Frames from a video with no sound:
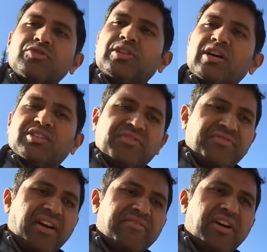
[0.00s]

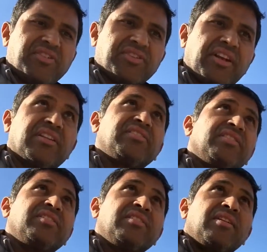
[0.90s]
2,500 and
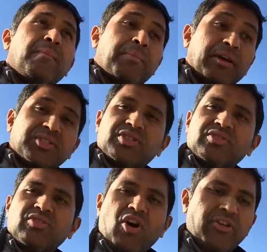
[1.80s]

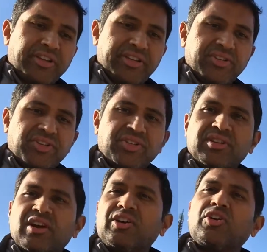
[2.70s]
plus odd years
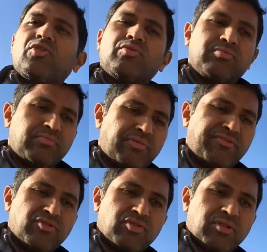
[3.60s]
ago
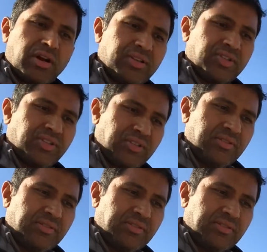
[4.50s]
before Christ.